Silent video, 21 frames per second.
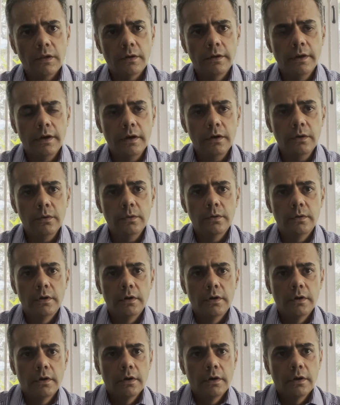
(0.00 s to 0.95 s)
Now,
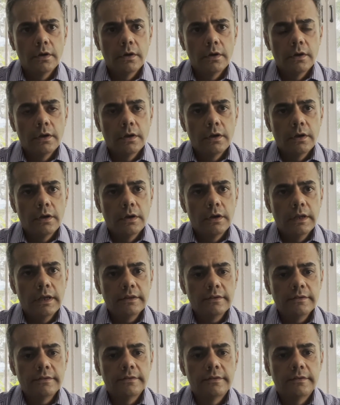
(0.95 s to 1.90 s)

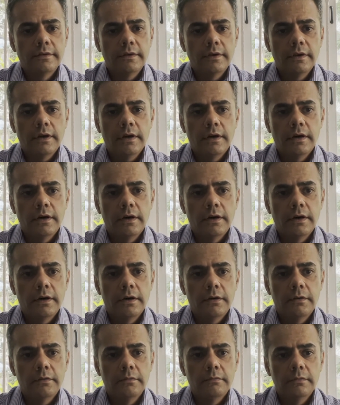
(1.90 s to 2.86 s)
let's
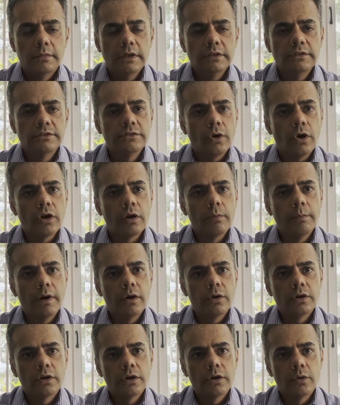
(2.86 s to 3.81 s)
talk
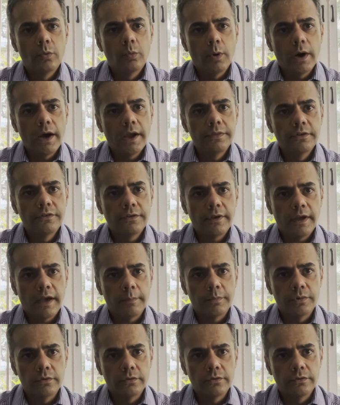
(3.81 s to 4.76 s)
about why this
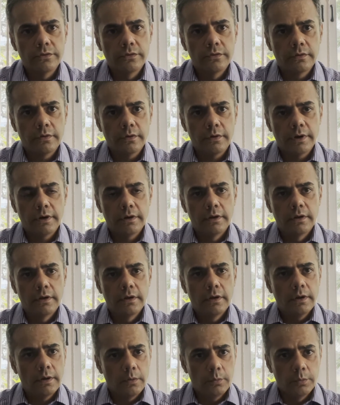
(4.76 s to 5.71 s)
happens, right?
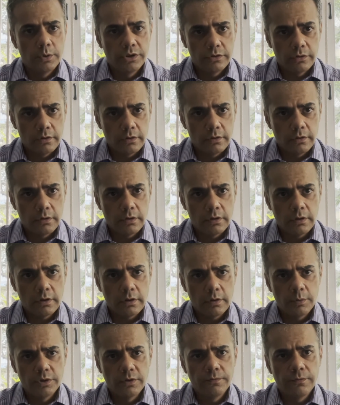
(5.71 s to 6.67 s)
With
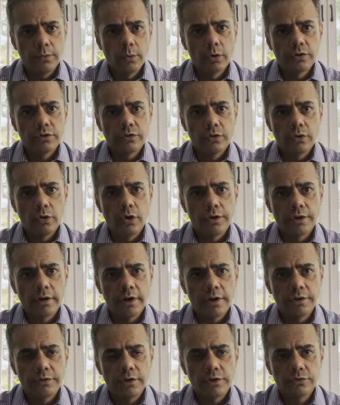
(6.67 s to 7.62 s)
the focus on
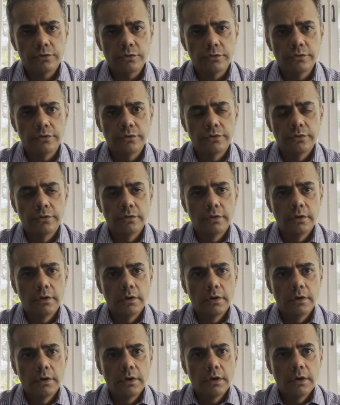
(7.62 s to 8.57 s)
organizations.
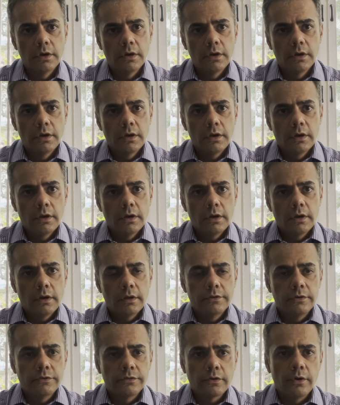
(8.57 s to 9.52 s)

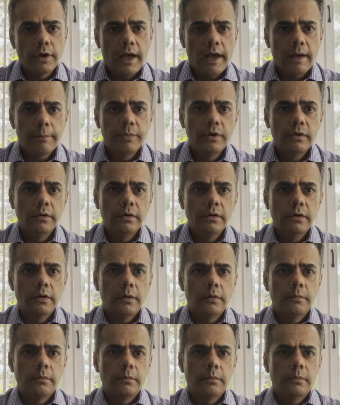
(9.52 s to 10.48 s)
This could happen
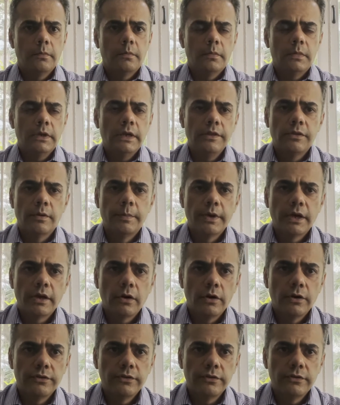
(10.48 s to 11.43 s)
either
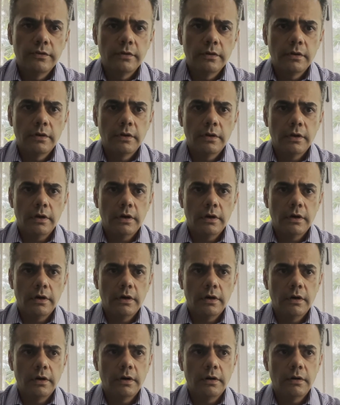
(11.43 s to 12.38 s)
because
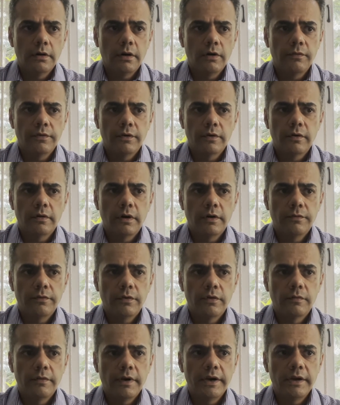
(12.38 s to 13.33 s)
of
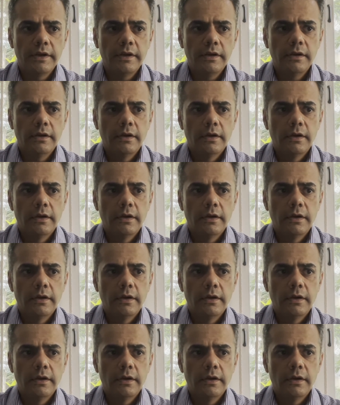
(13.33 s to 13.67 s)
a very